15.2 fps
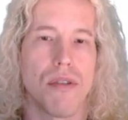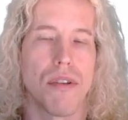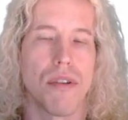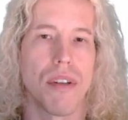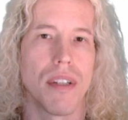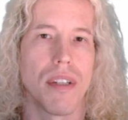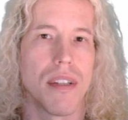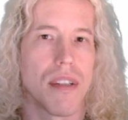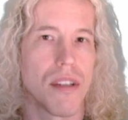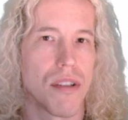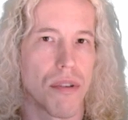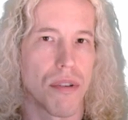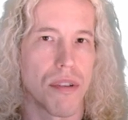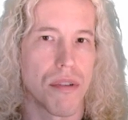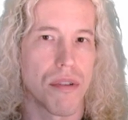join the
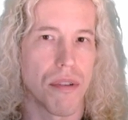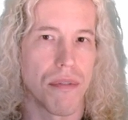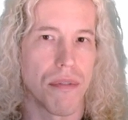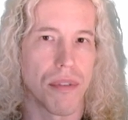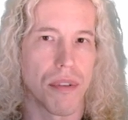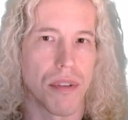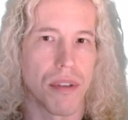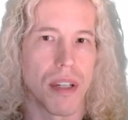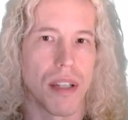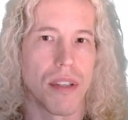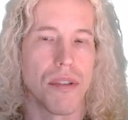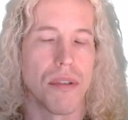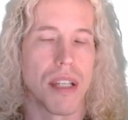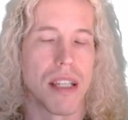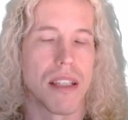Discord server
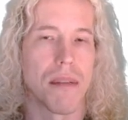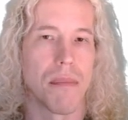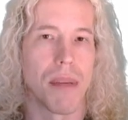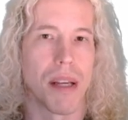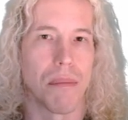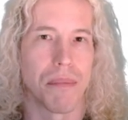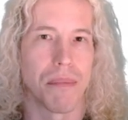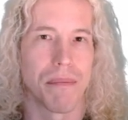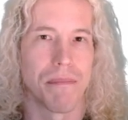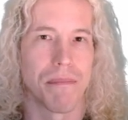to get some help.